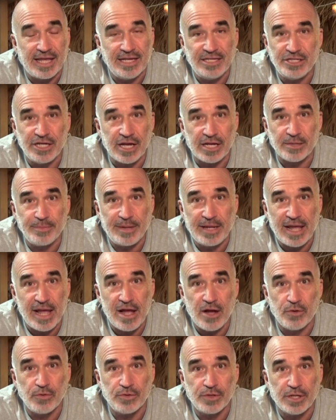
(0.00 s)
checked me
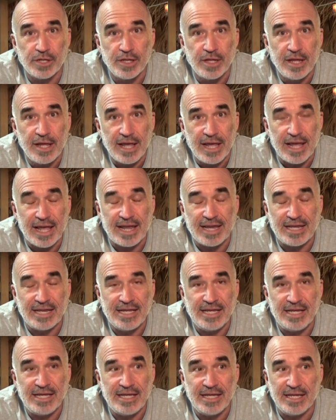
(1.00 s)
out, and
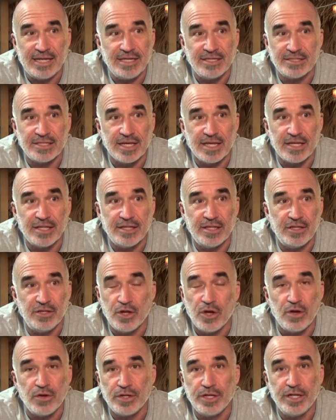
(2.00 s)
he said,
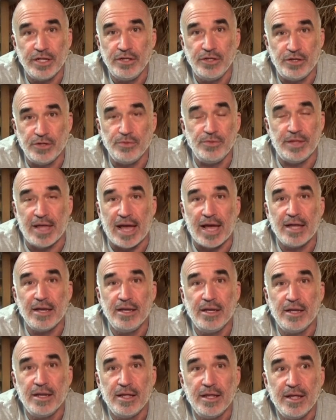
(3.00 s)
no, you didn't do that.
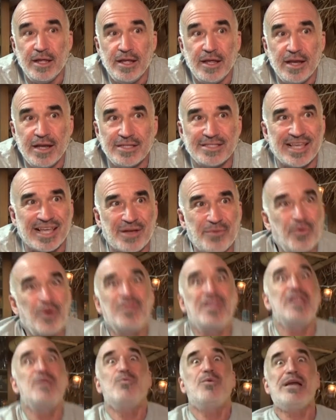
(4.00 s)
It's like, well,
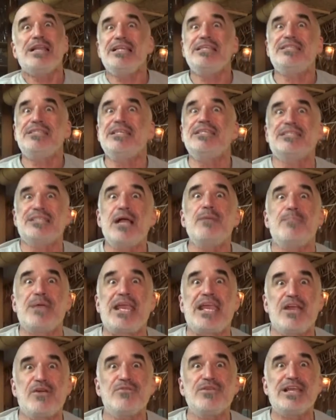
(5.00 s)
then what is this I'm
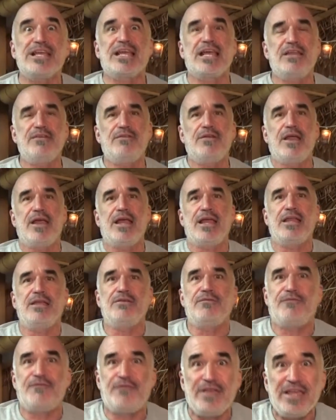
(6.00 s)
hearing
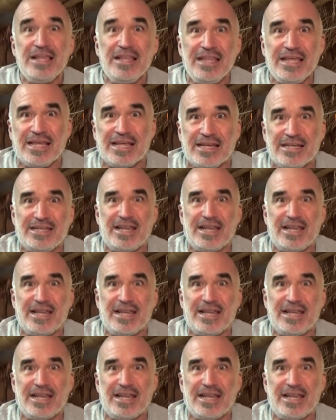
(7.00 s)
and feeling